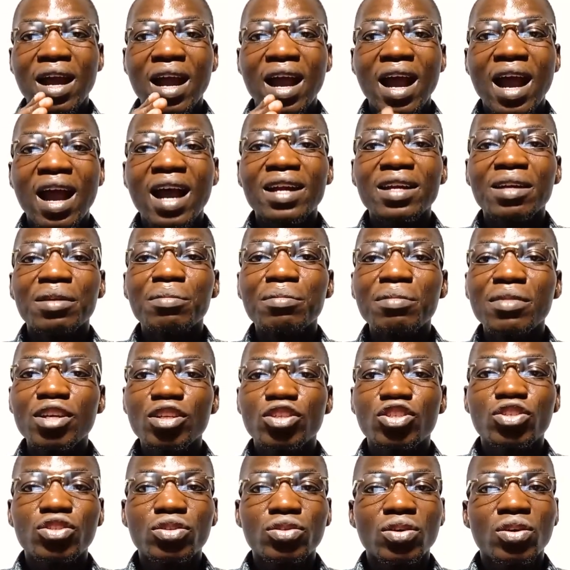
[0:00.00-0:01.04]
and make
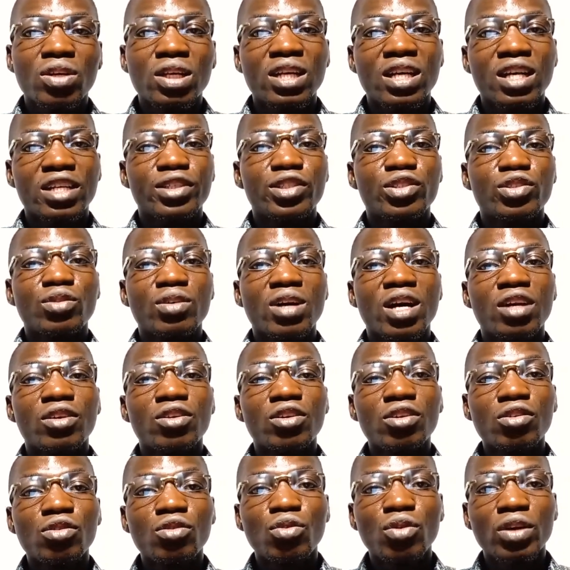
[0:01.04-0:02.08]
sure that you are
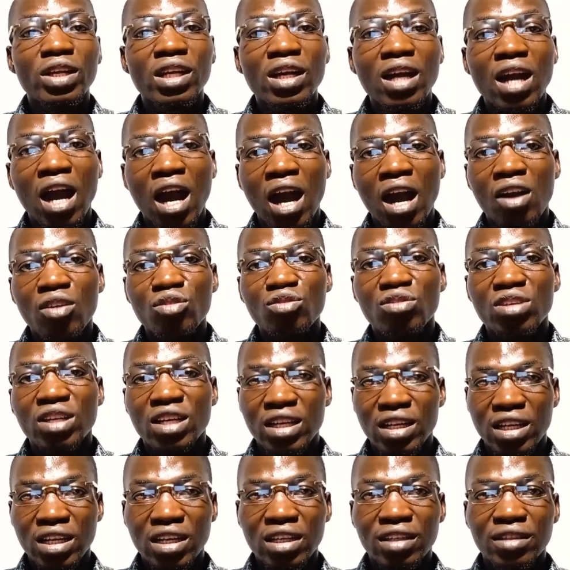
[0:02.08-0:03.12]
not going out
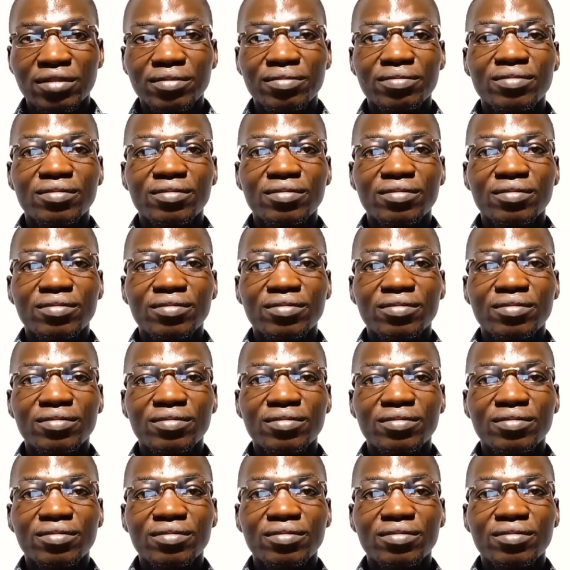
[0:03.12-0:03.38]
again.